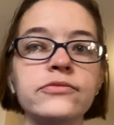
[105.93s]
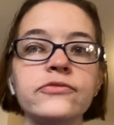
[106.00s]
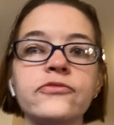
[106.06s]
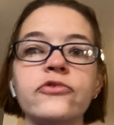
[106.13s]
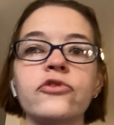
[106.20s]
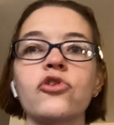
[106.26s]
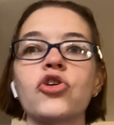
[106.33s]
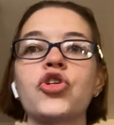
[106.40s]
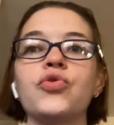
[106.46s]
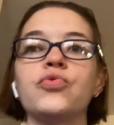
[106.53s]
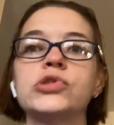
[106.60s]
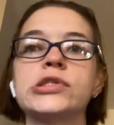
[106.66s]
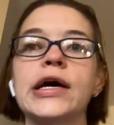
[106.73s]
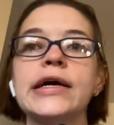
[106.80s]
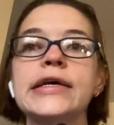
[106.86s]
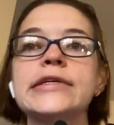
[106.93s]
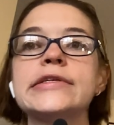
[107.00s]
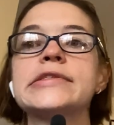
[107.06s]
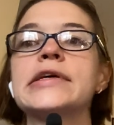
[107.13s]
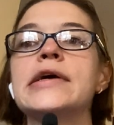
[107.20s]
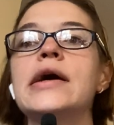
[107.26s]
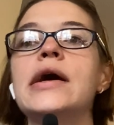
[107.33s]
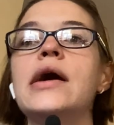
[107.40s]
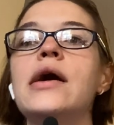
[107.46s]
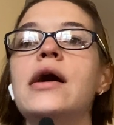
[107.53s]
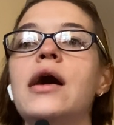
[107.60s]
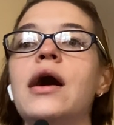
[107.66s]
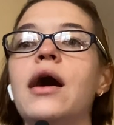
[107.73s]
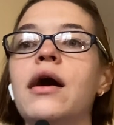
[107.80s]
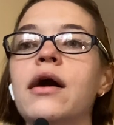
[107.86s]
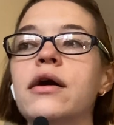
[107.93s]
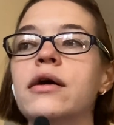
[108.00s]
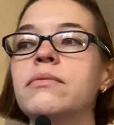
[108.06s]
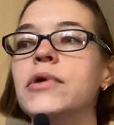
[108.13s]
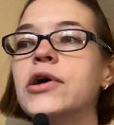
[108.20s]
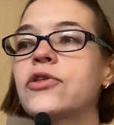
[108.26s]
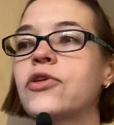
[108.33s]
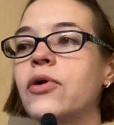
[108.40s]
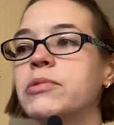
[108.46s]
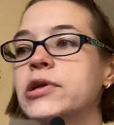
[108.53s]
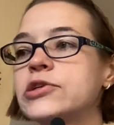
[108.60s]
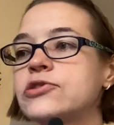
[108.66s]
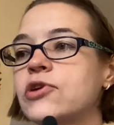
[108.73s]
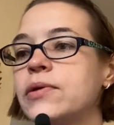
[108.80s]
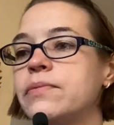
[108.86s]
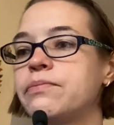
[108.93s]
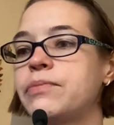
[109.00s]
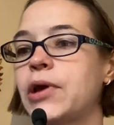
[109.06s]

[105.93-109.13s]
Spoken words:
for shoe size. So I'm gonna try